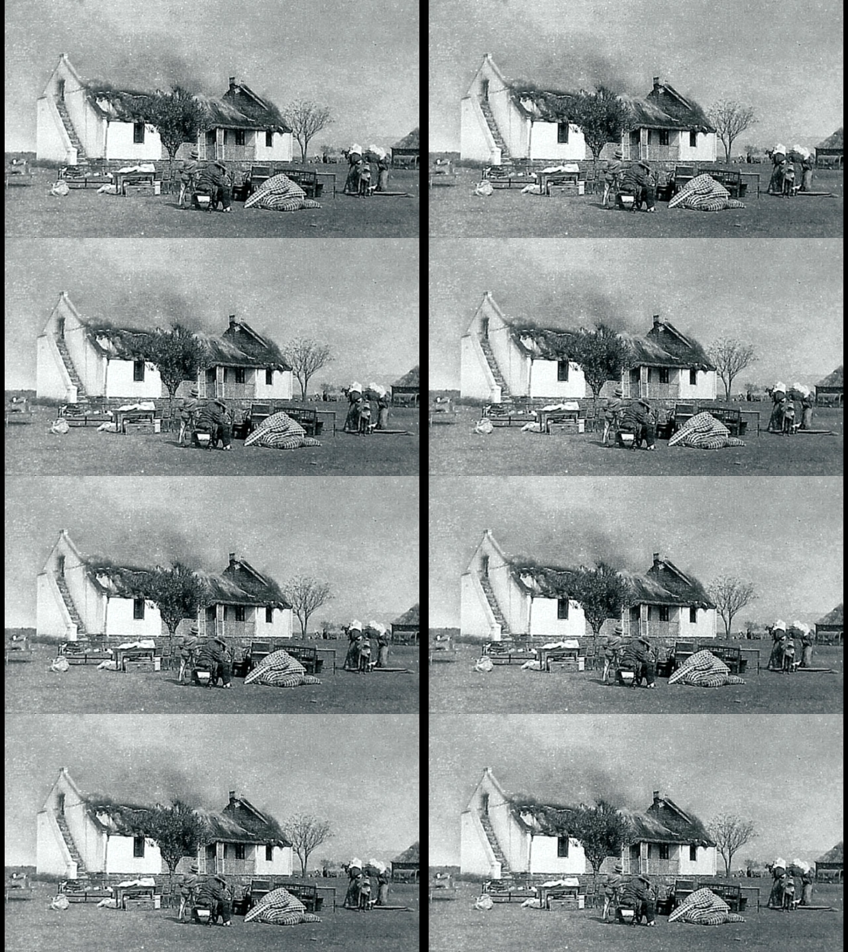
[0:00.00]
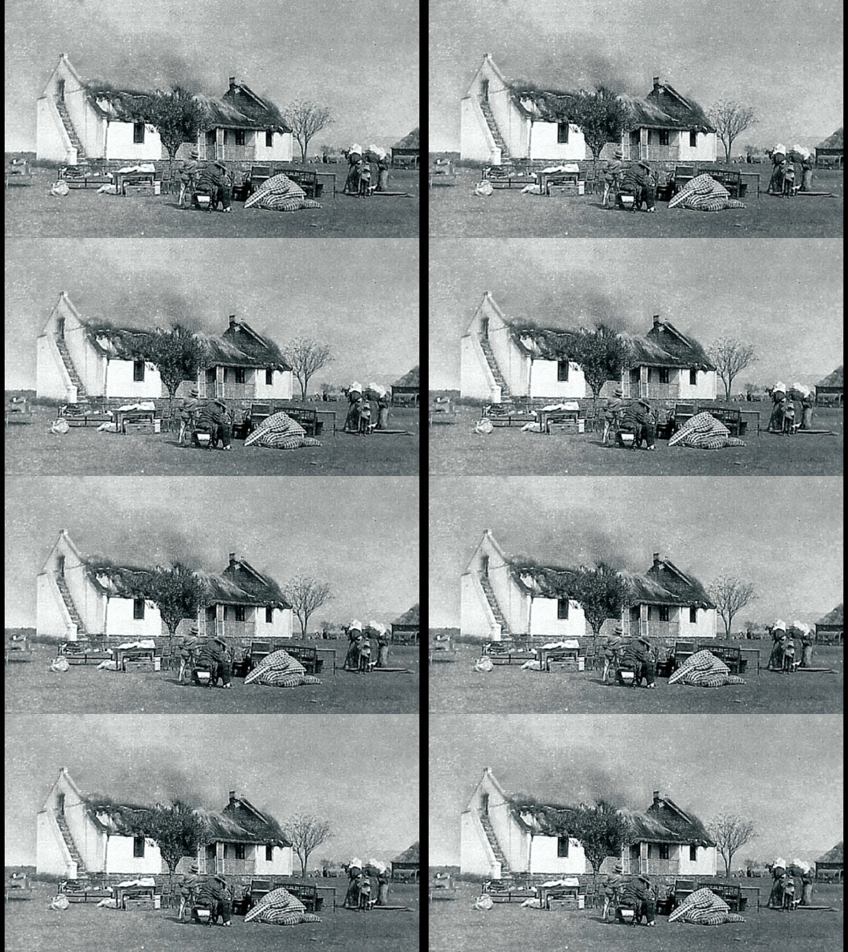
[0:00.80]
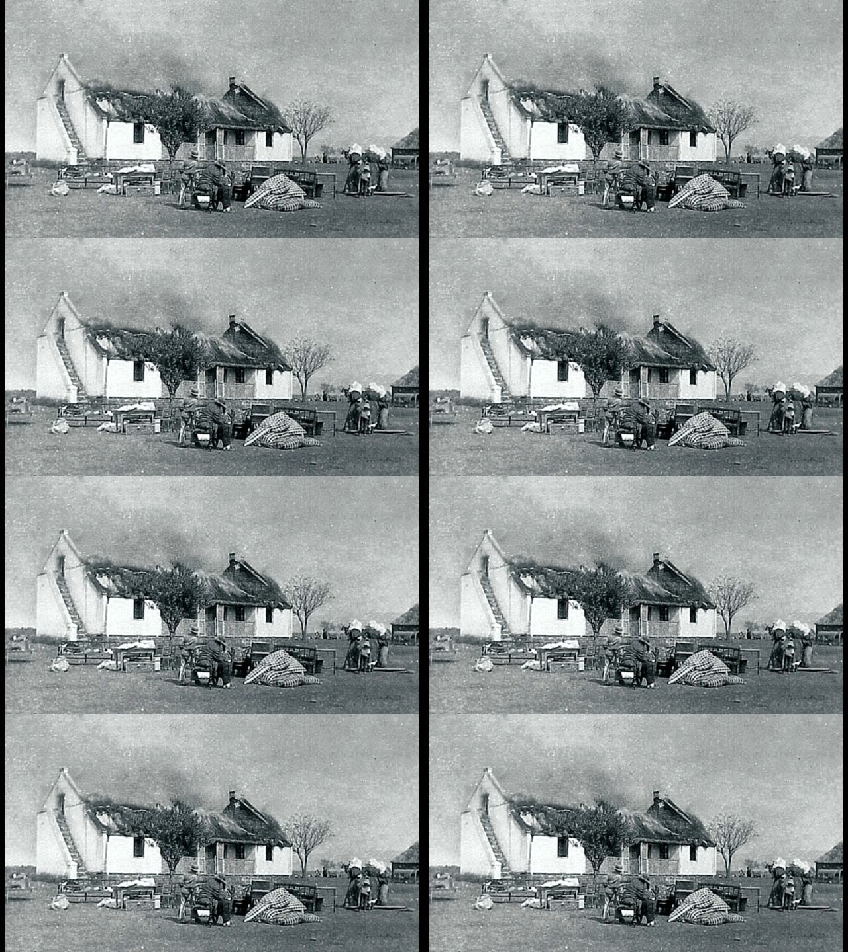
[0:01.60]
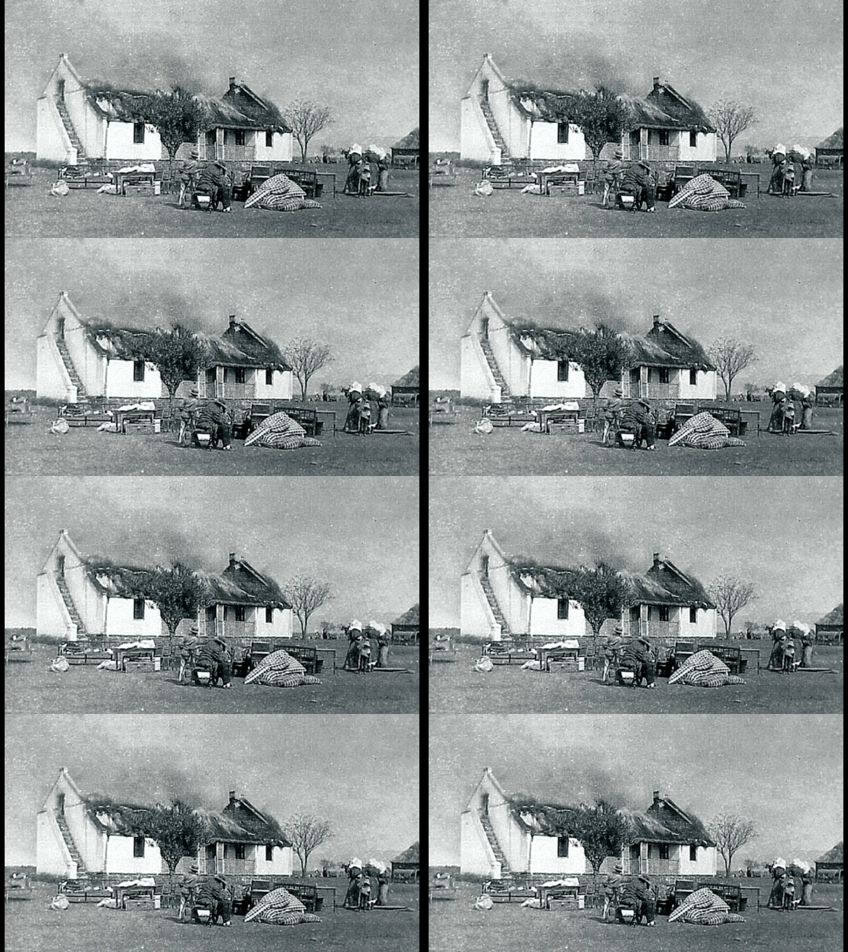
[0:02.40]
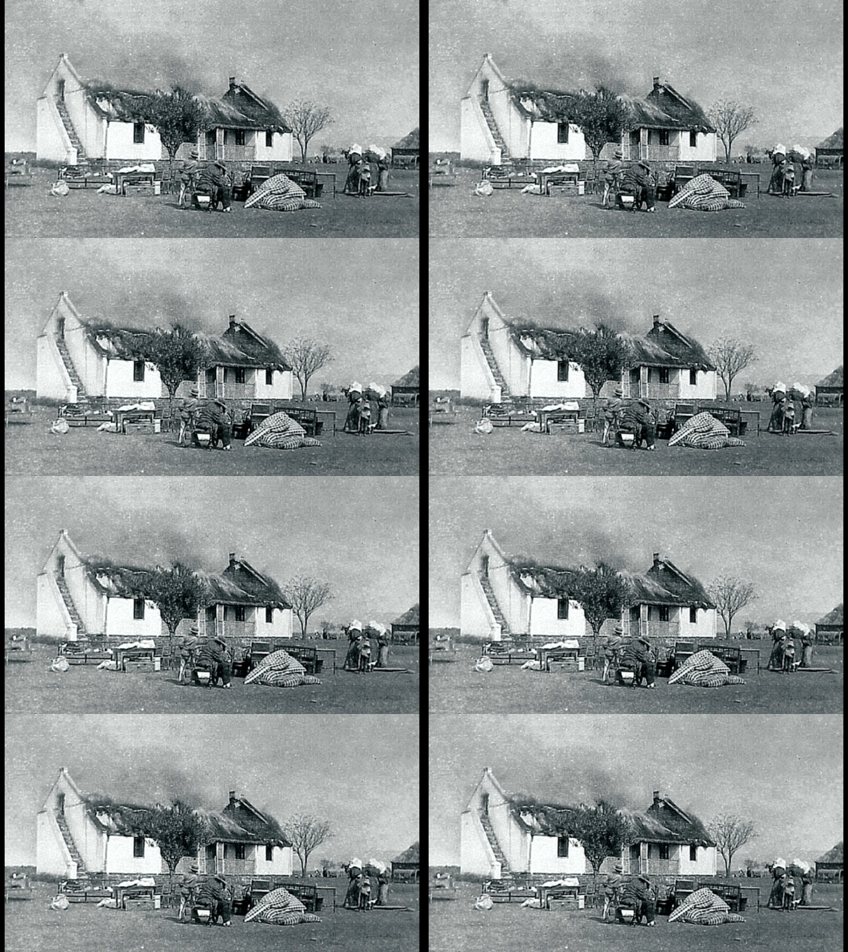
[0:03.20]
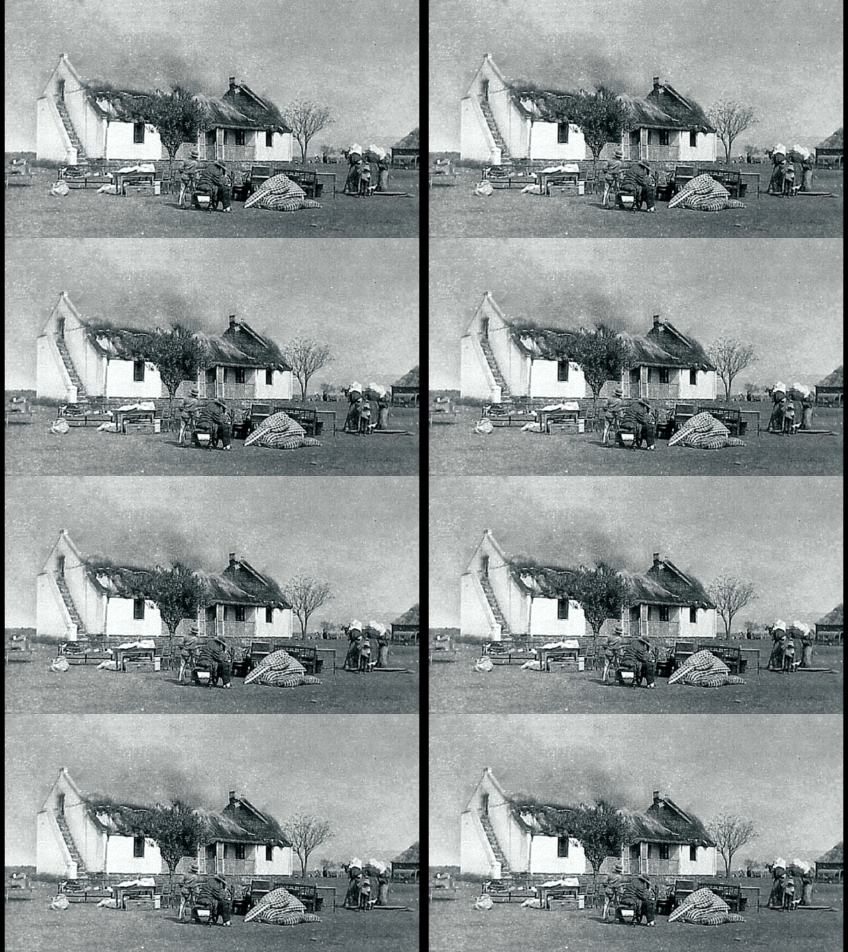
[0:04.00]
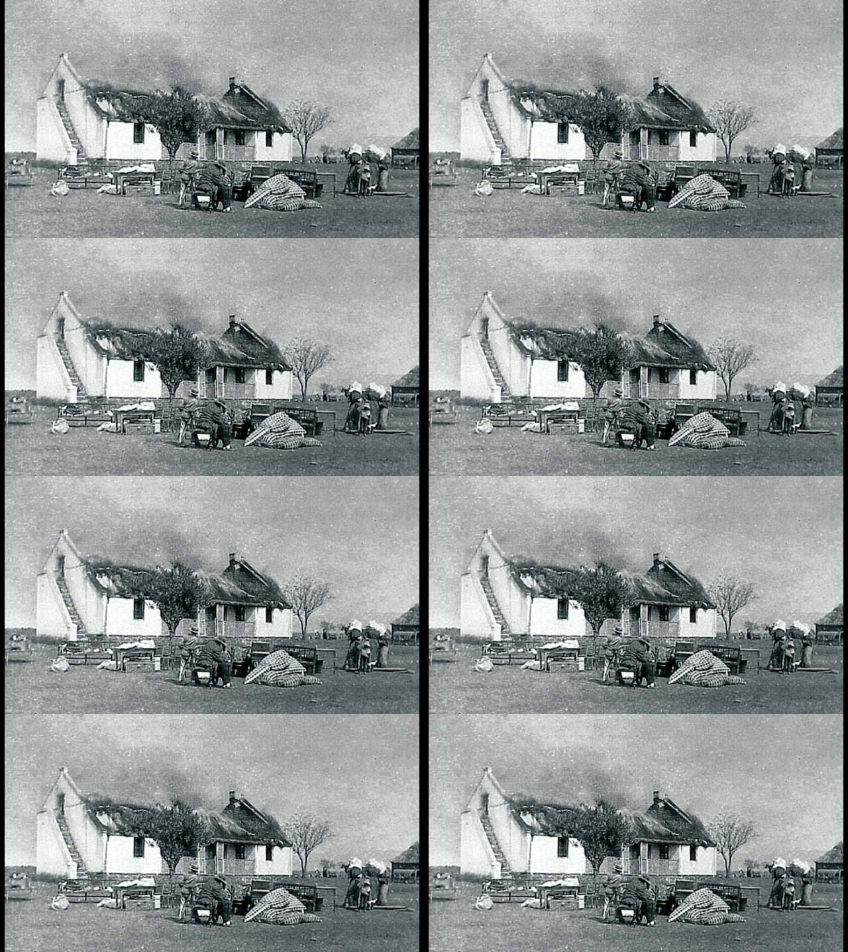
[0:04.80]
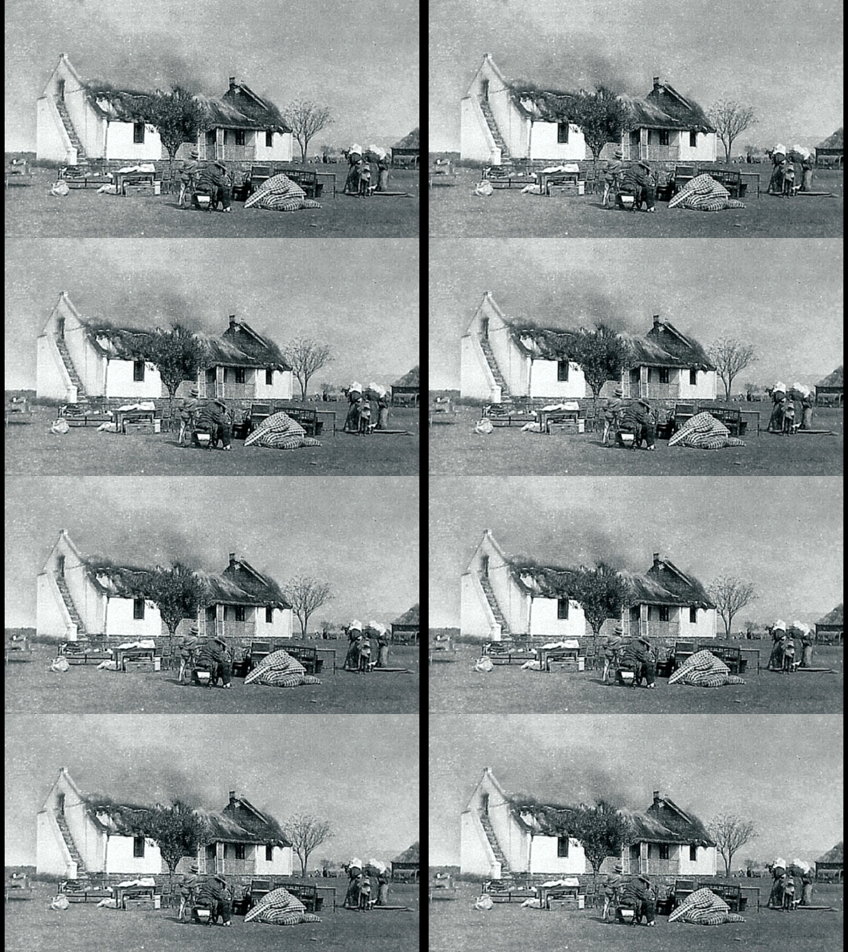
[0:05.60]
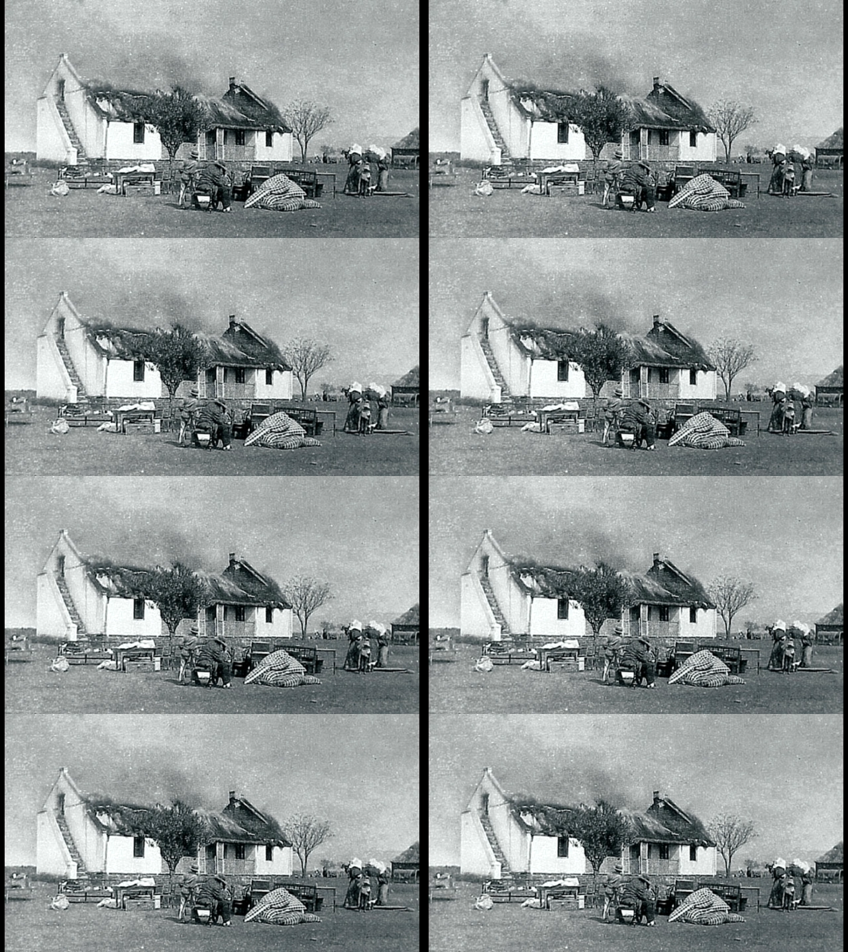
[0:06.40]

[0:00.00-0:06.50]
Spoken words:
No face is visible, so there are no lips to read.